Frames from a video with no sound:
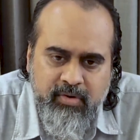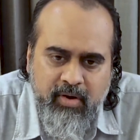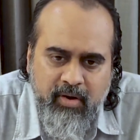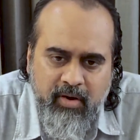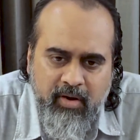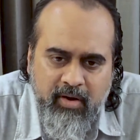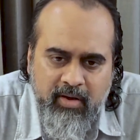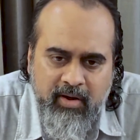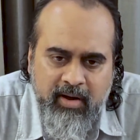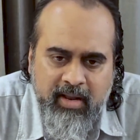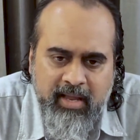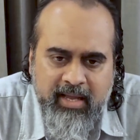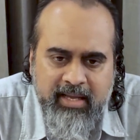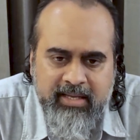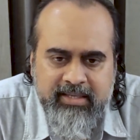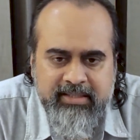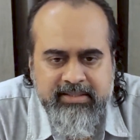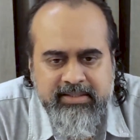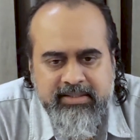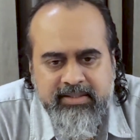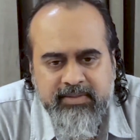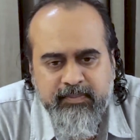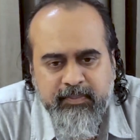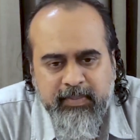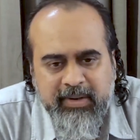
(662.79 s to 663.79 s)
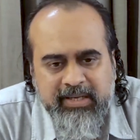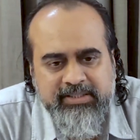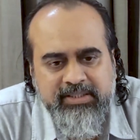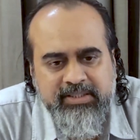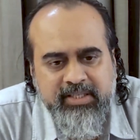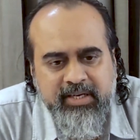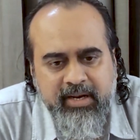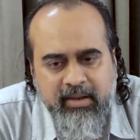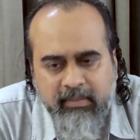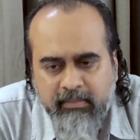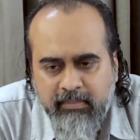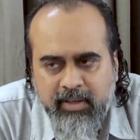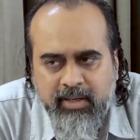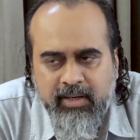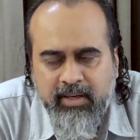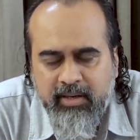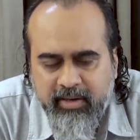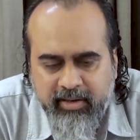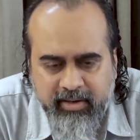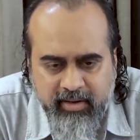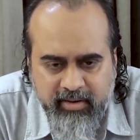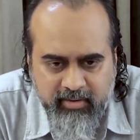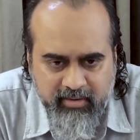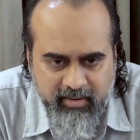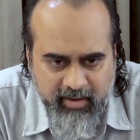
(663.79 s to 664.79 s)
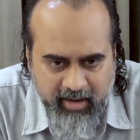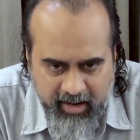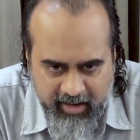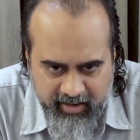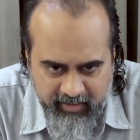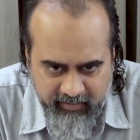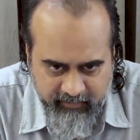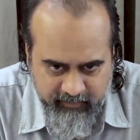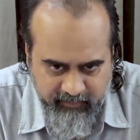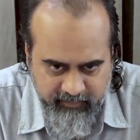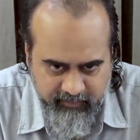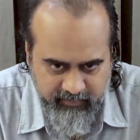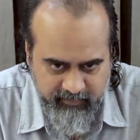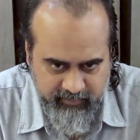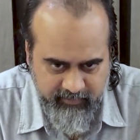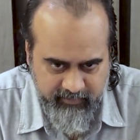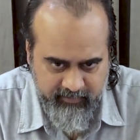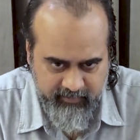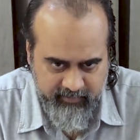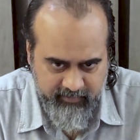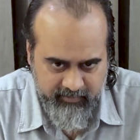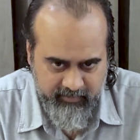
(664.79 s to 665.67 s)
you call as pleasurable in your life,